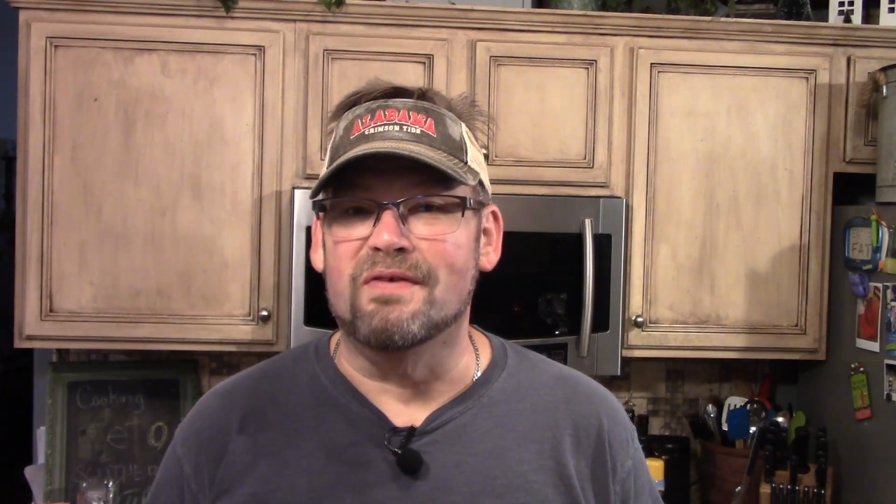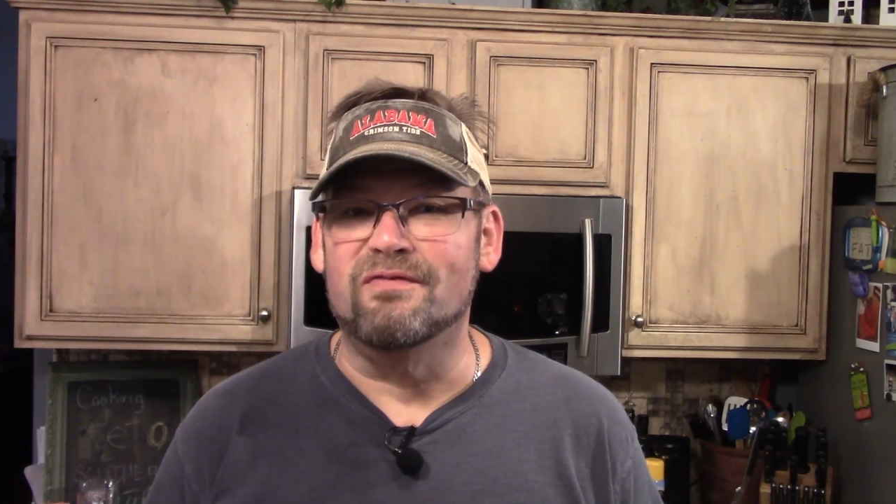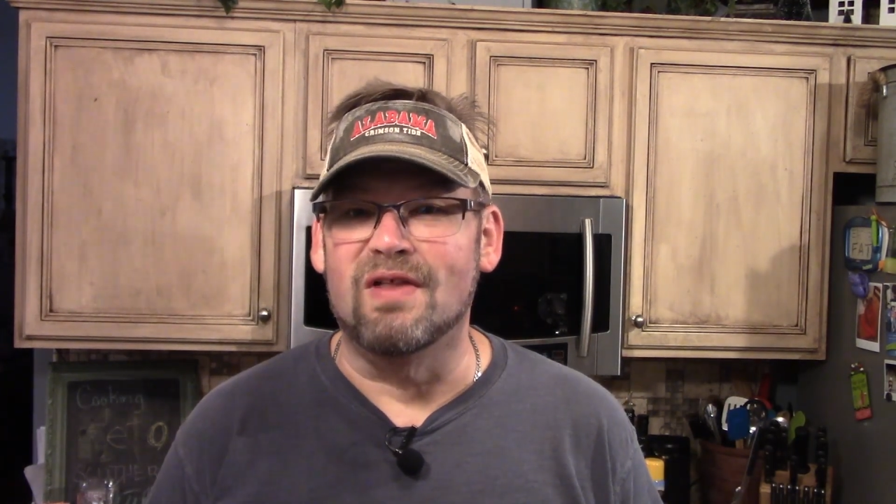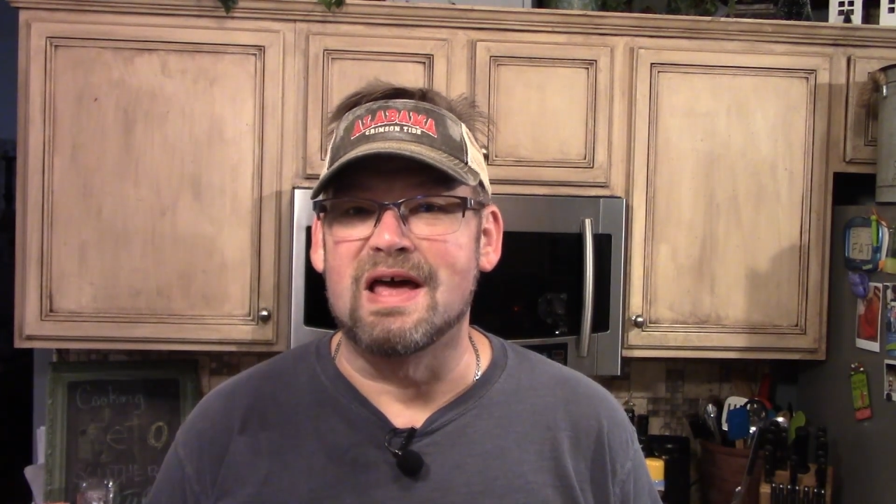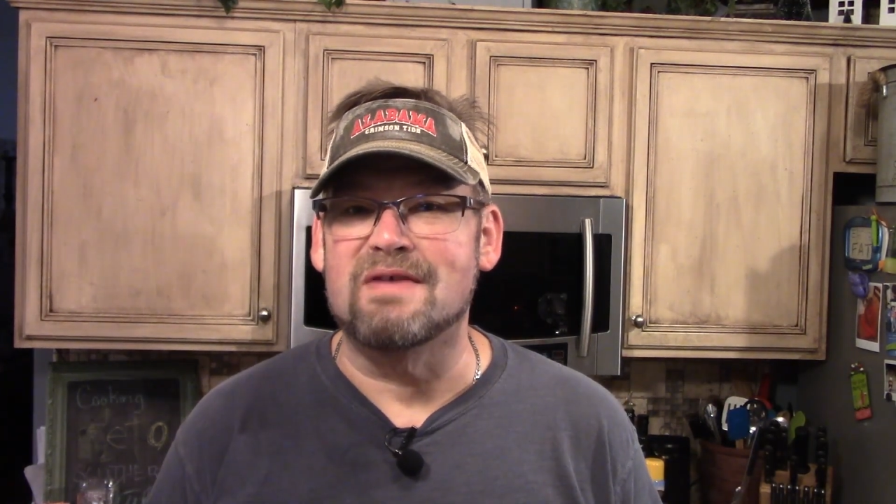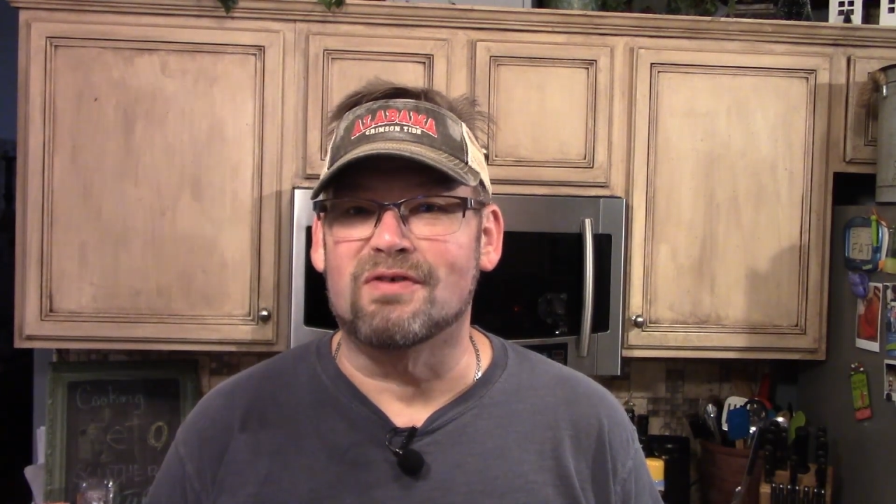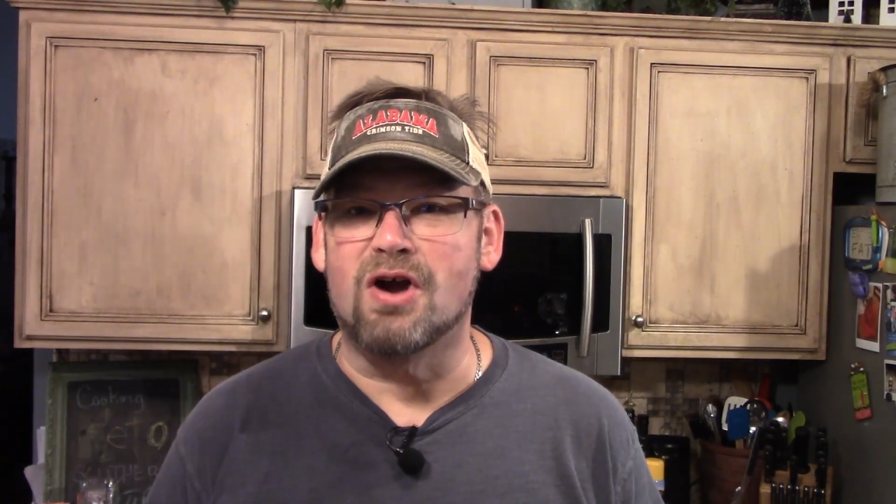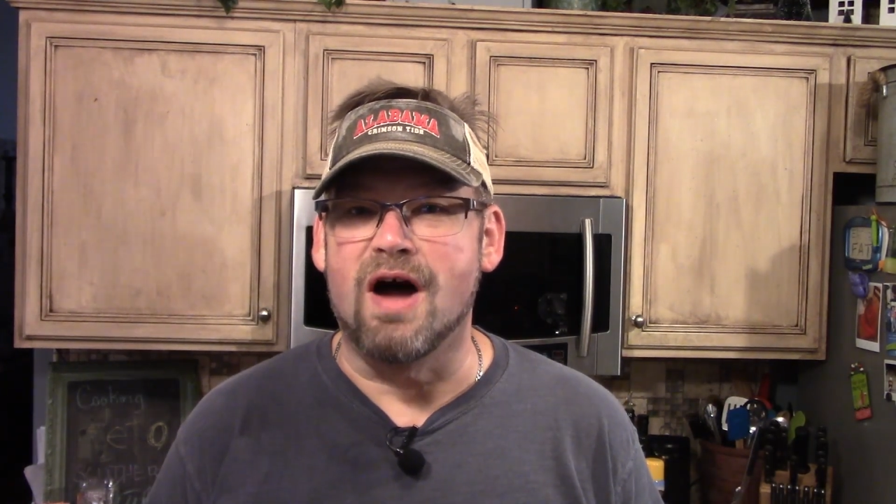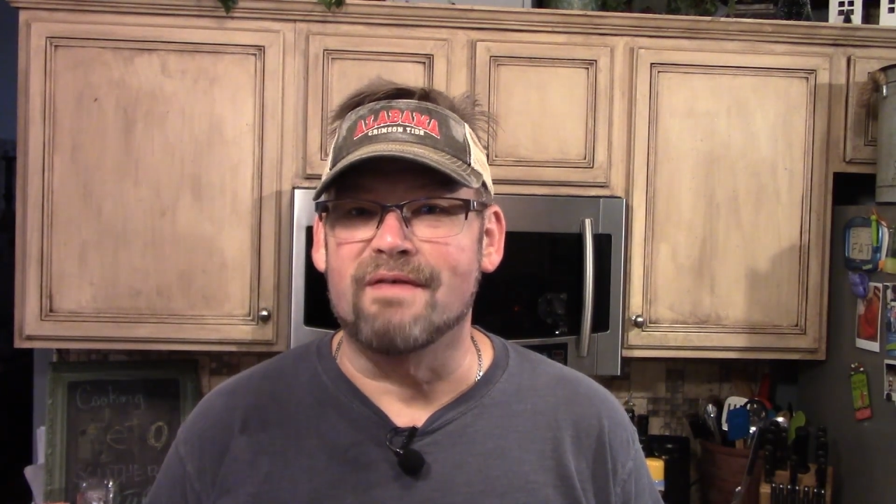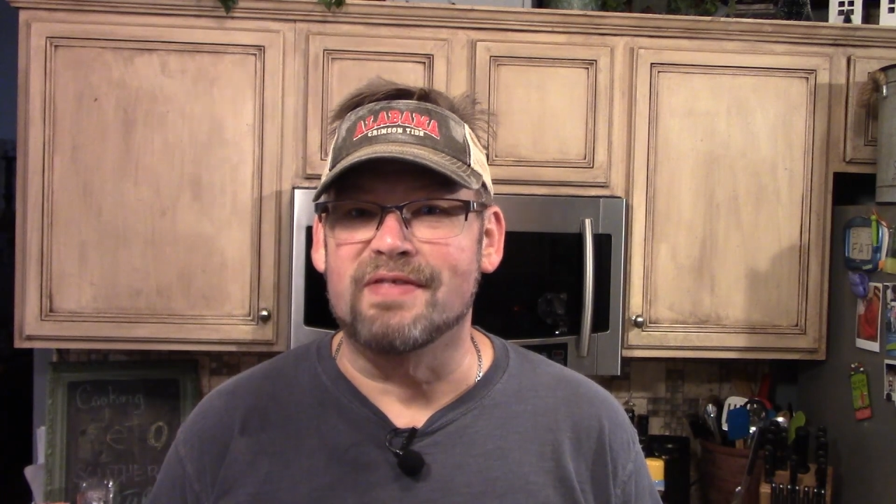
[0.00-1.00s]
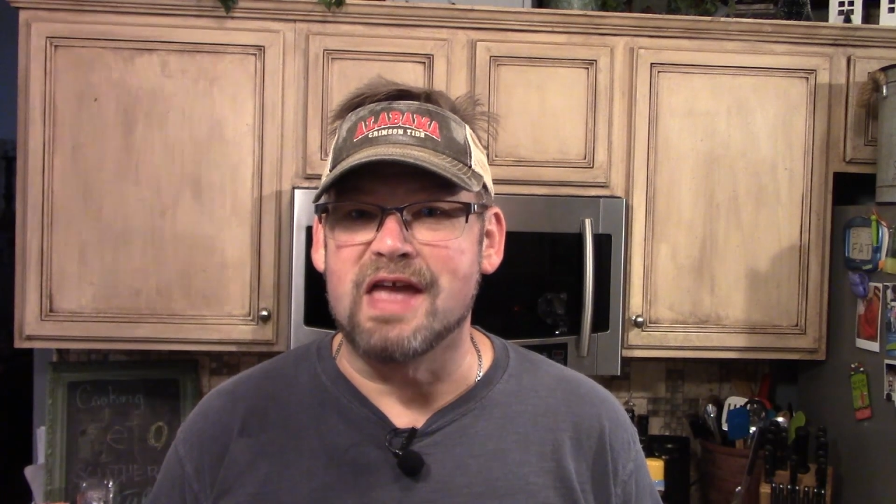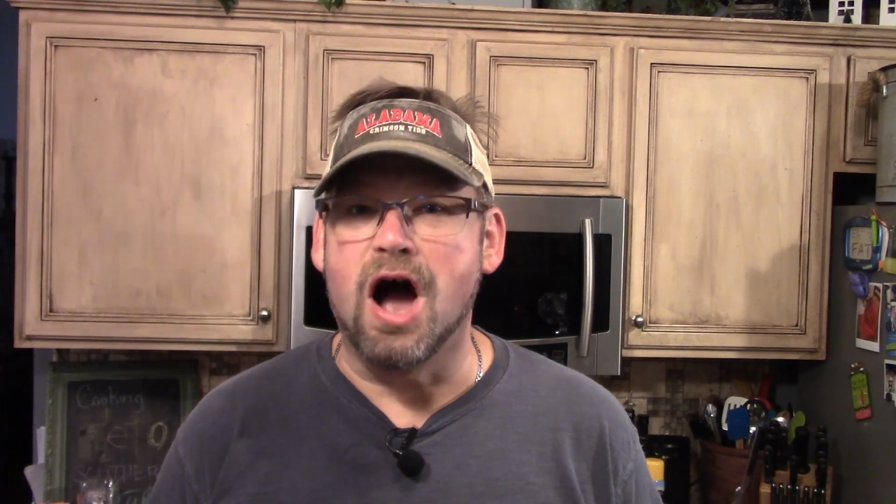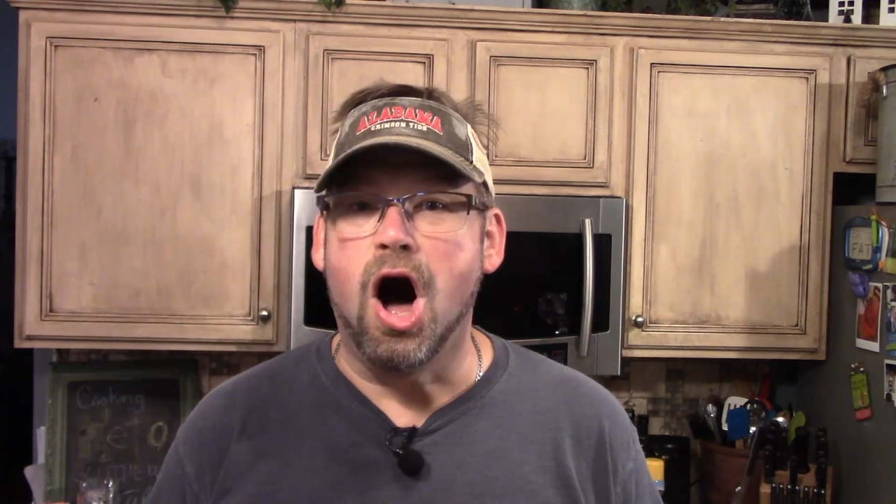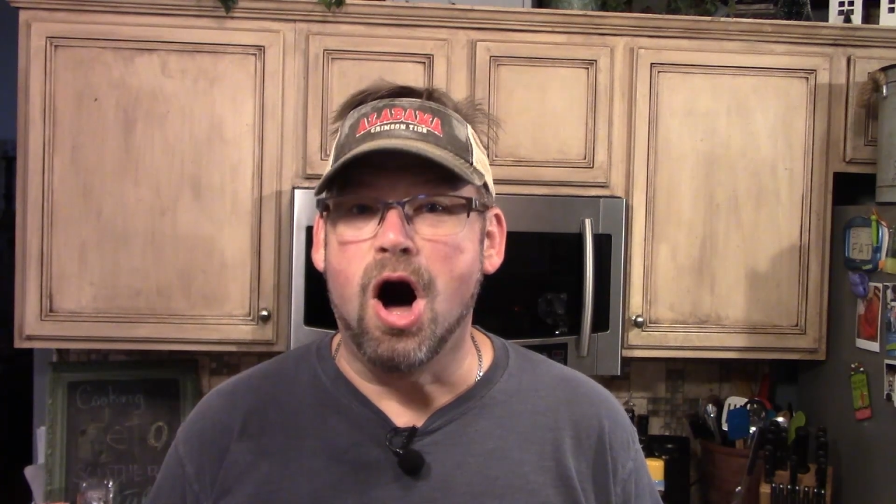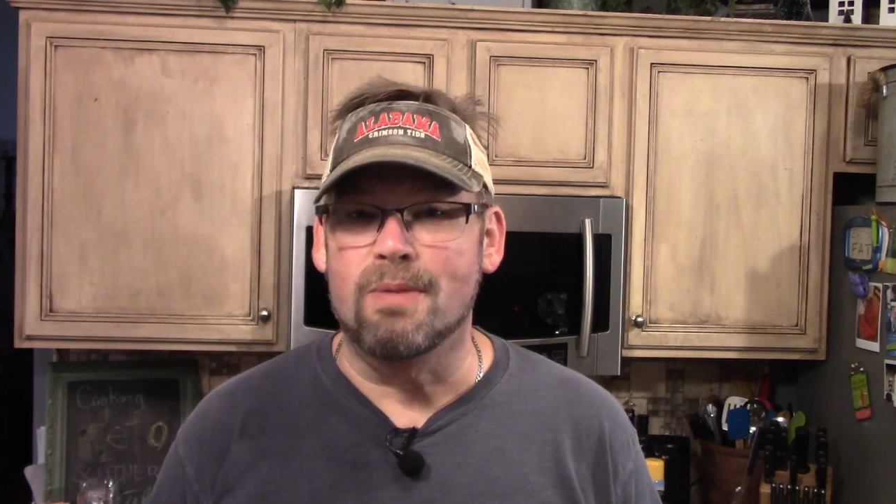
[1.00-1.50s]
the flavor of the
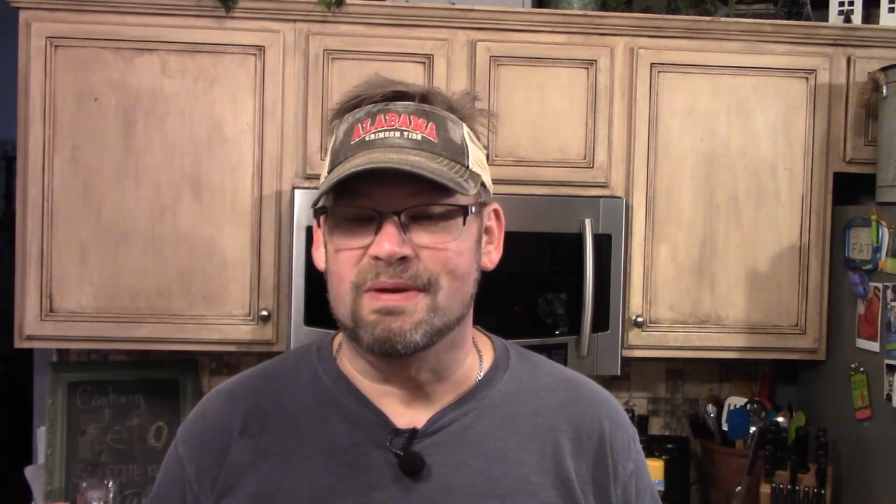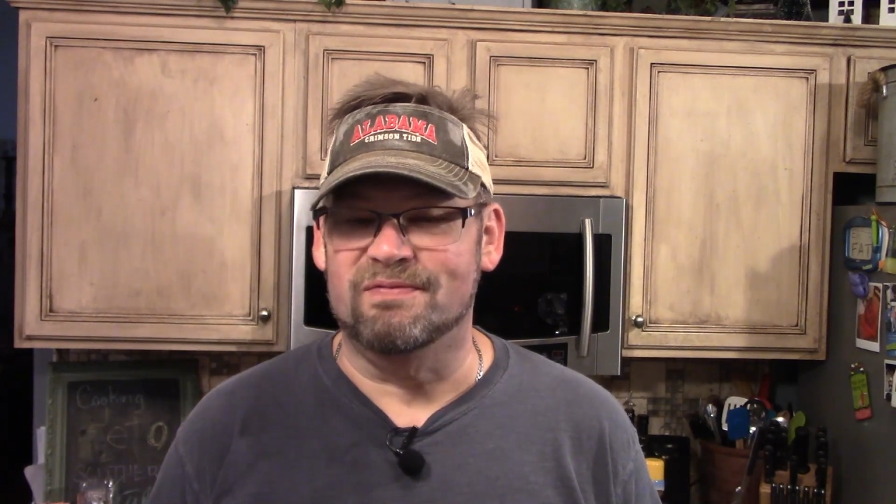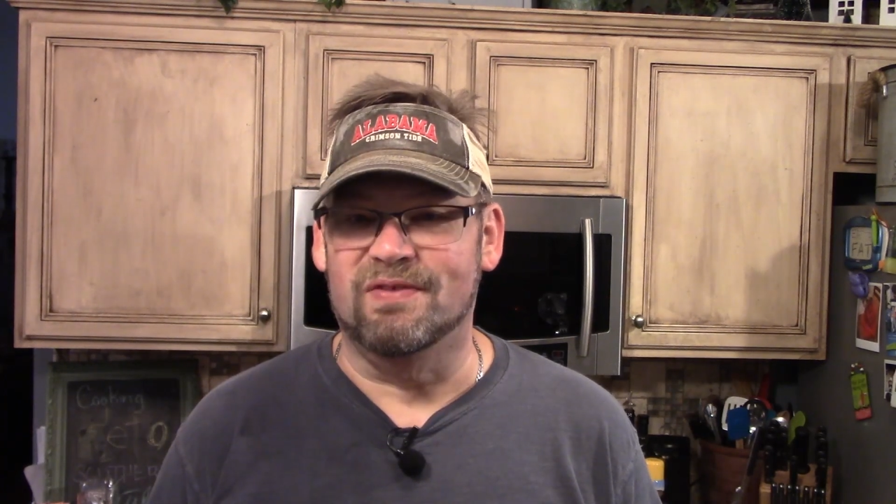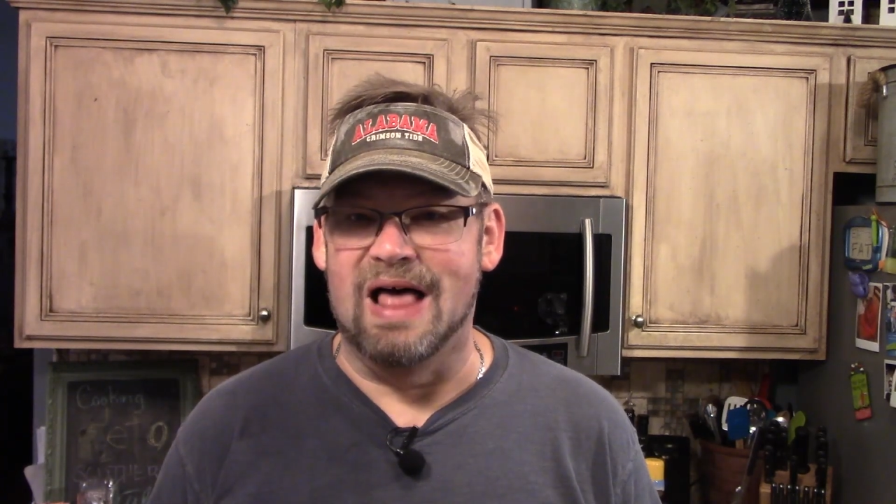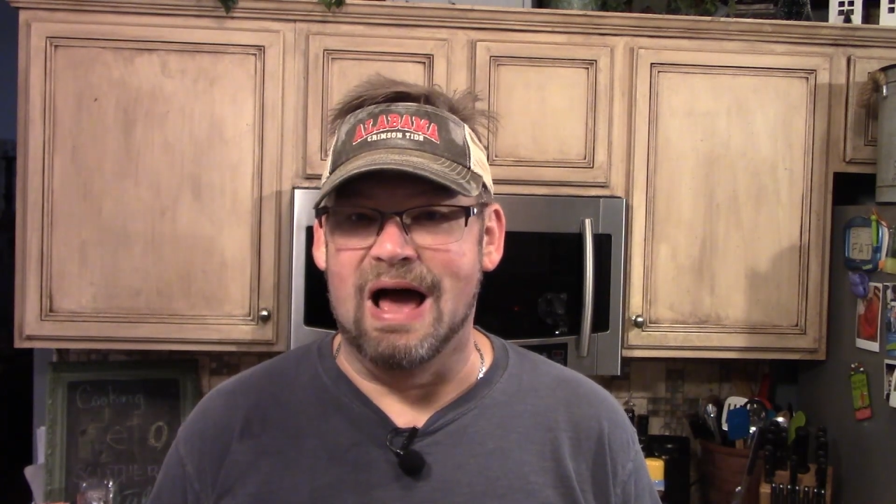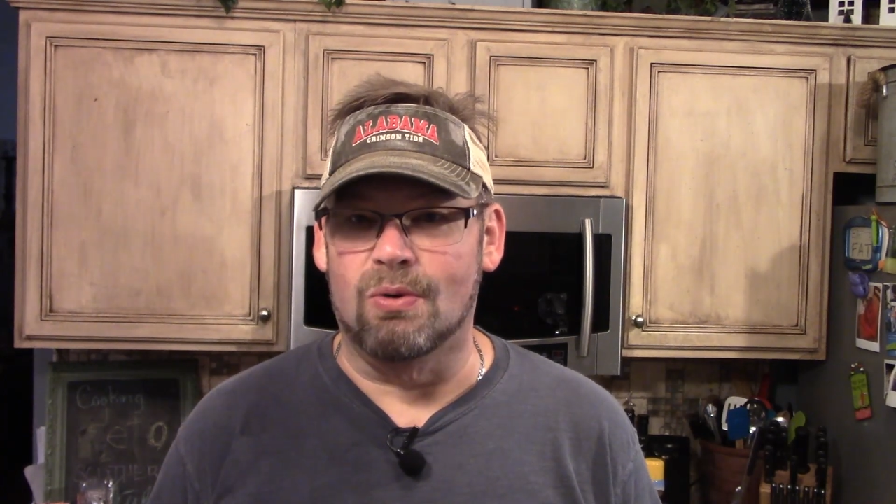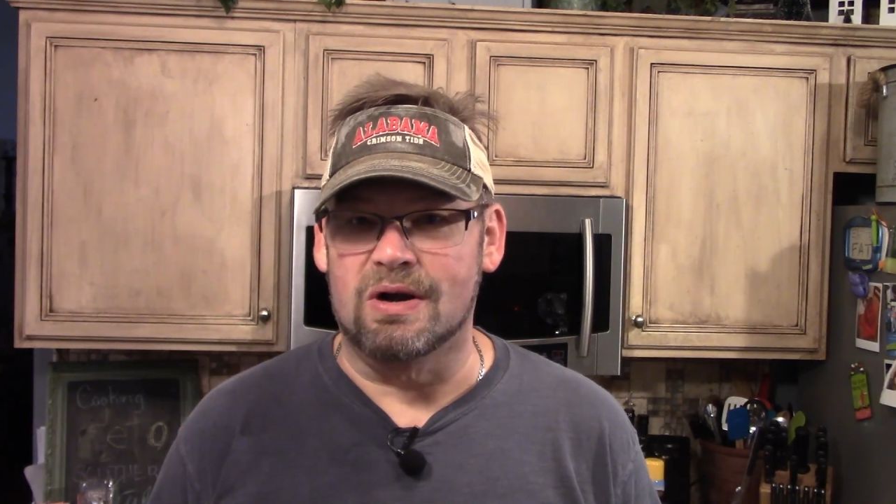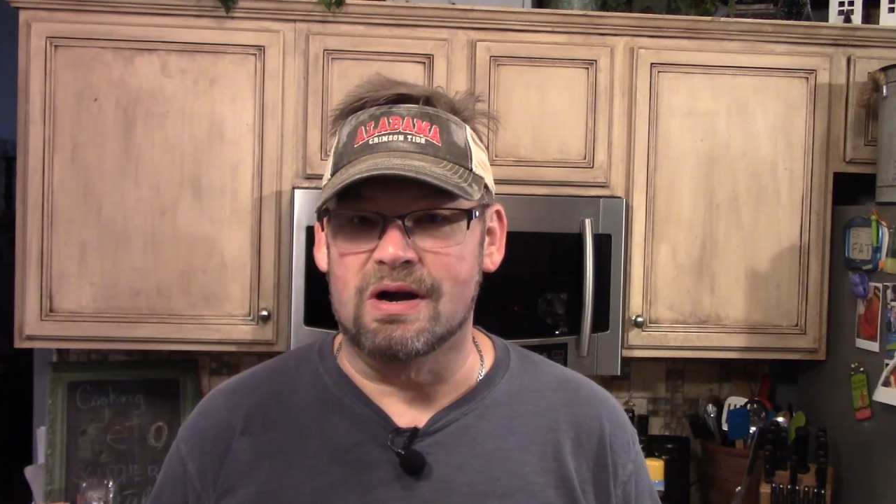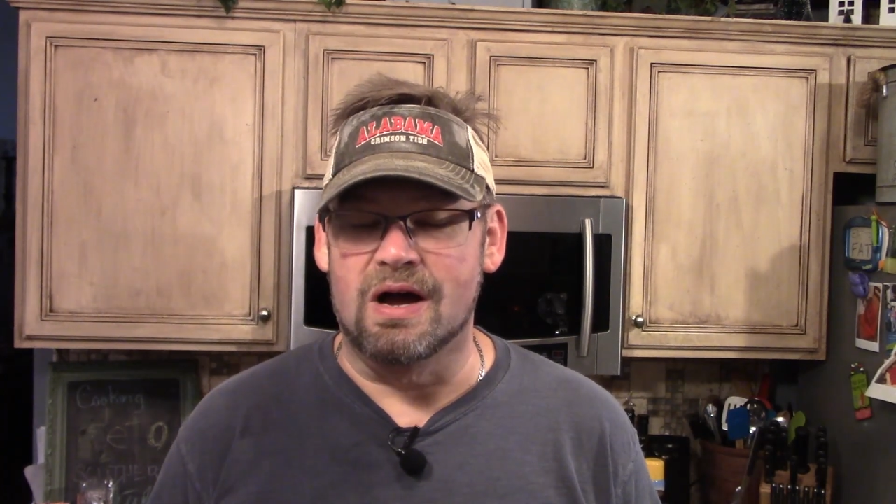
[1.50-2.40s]
almond flour.